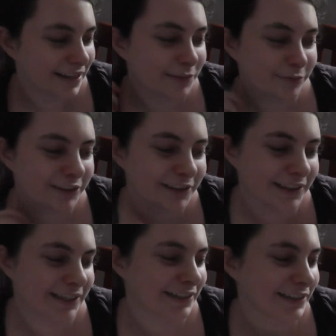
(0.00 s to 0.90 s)
I'm
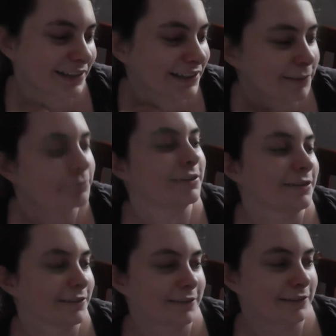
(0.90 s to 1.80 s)
really in
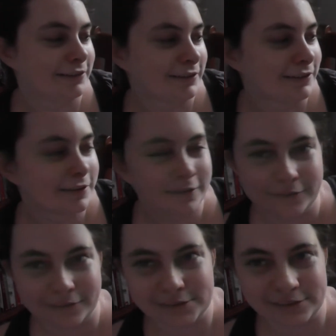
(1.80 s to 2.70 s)
Calypso."
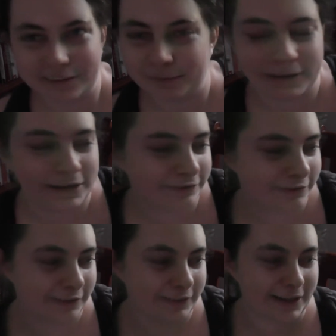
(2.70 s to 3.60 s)
So I'll just explain that for
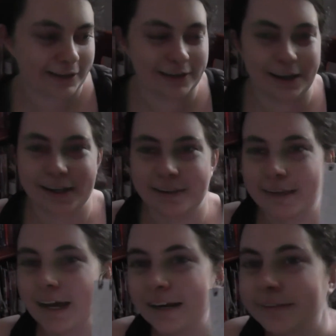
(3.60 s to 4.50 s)
a second. I
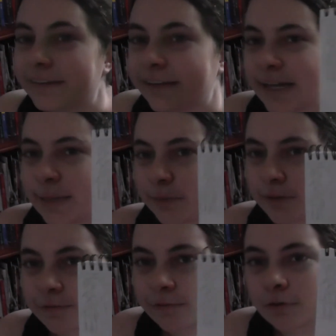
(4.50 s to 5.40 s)
decided to name the
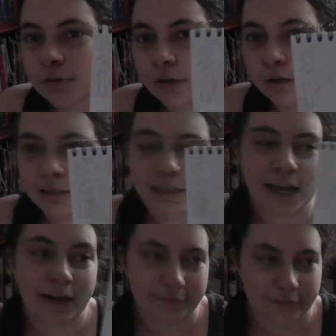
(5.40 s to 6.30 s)
4 coloured
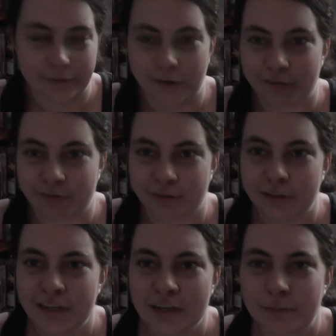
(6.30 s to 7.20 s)
houses after
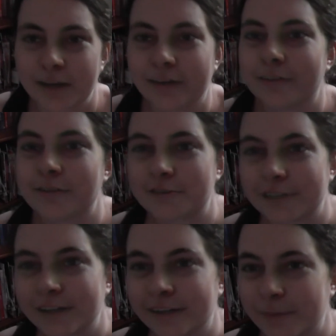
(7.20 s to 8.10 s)
mango
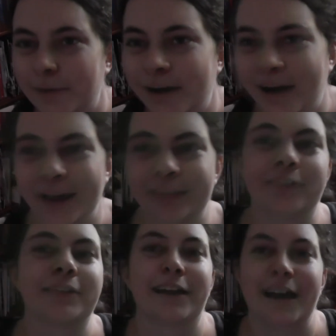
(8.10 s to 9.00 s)
trees. At my high
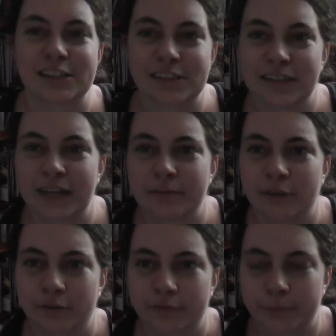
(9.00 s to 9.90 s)
school, they're actually named
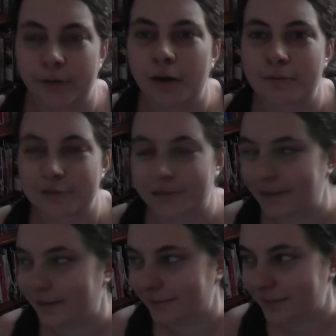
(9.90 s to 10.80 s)
after palm
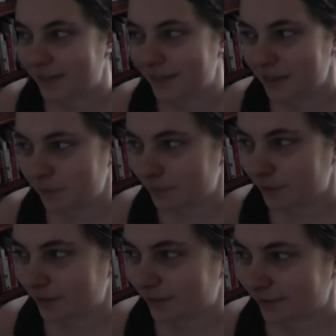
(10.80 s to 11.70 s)
trees. But
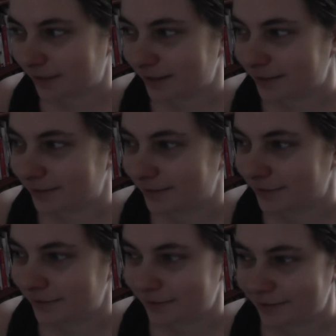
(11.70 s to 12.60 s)
I decided,
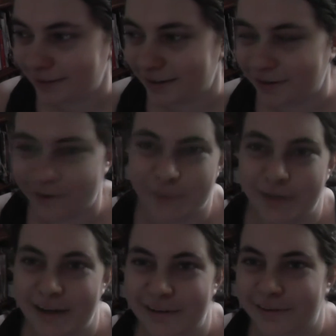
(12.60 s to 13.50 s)

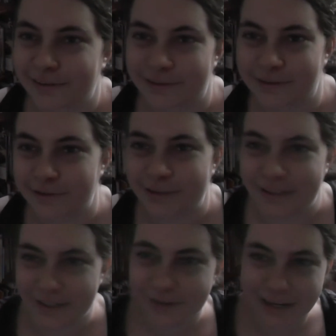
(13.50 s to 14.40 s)
mangoes are
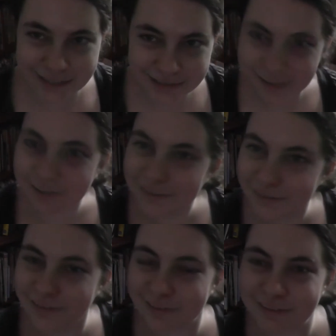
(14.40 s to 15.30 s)
Australian. I actually
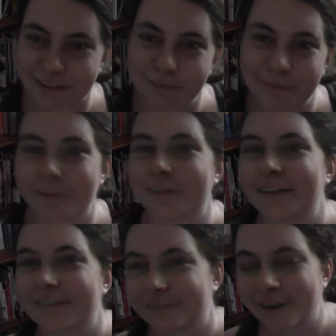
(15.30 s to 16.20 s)
looked up all
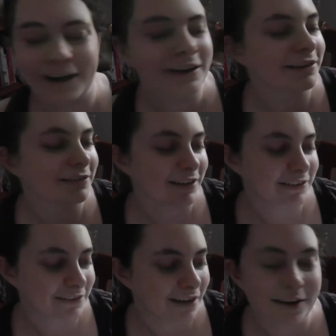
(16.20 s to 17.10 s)
these varieties I
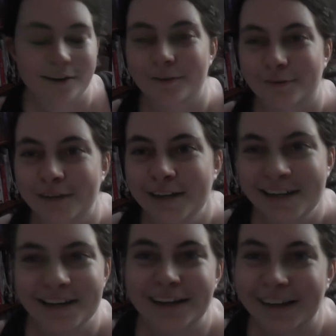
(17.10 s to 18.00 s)
decided on,
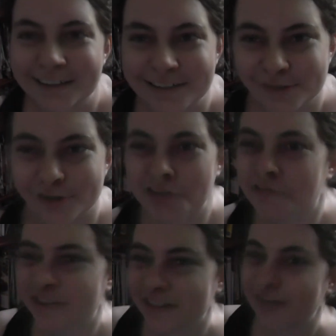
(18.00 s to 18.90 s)
and they actually all
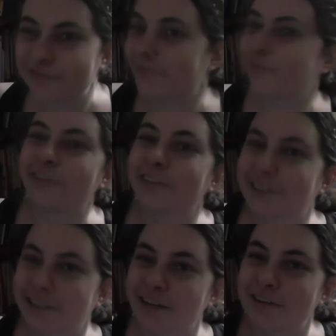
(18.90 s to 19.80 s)
originate from
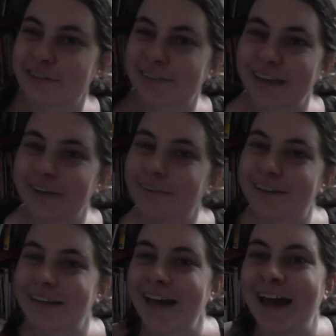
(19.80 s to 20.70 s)
Florida, which is like,
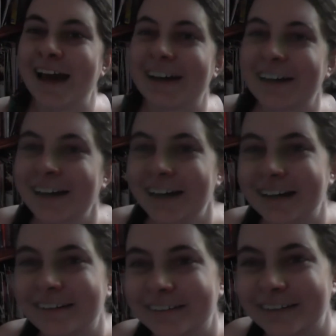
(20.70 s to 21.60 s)
what the heck? I
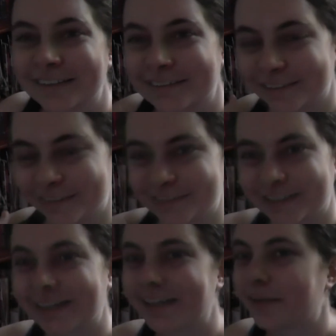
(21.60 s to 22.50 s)
thought these were
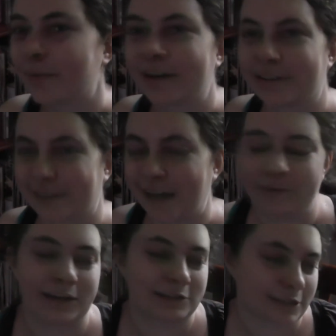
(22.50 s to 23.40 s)
Australian mangoes. I
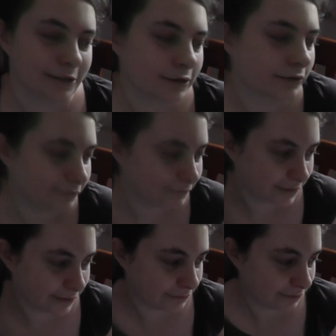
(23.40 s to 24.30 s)
haven't actually heard of
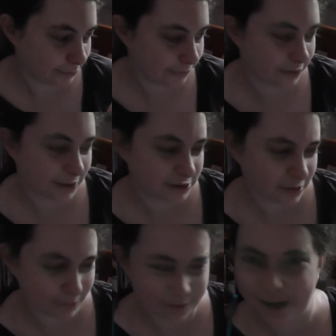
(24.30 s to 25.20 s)
these ones before,
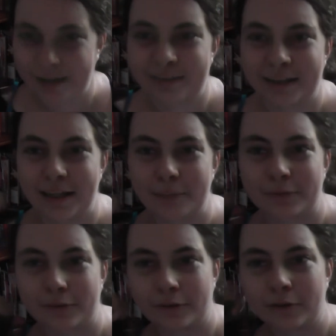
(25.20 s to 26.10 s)
actually, besides
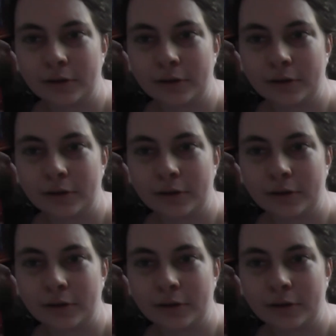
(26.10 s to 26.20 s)
Calypso.